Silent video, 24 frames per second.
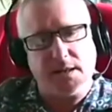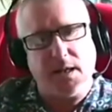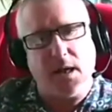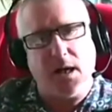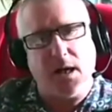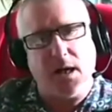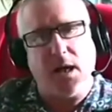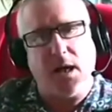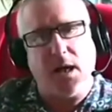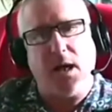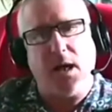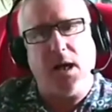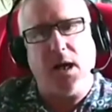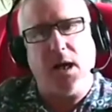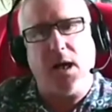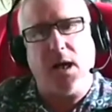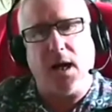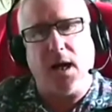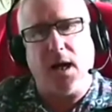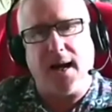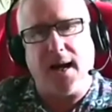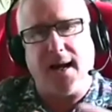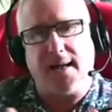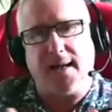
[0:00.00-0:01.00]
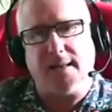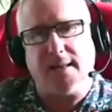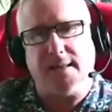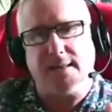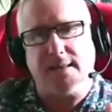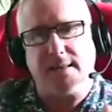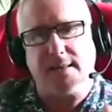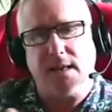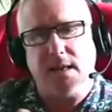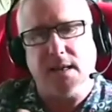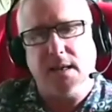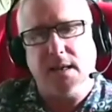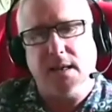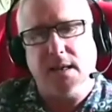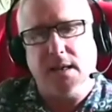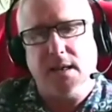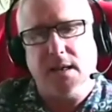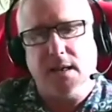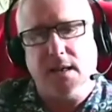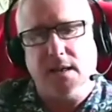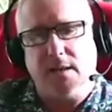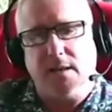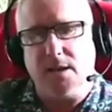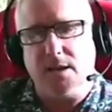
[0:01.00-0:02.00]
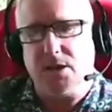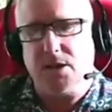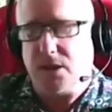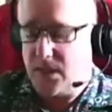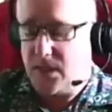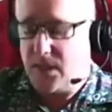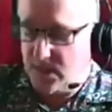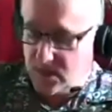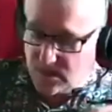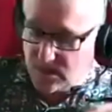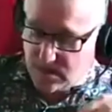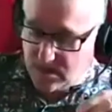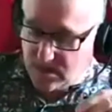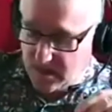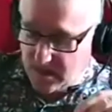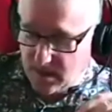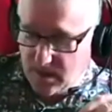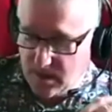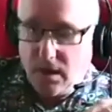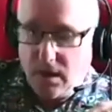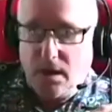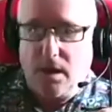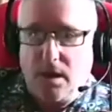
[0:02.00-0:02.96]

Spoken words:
And this is the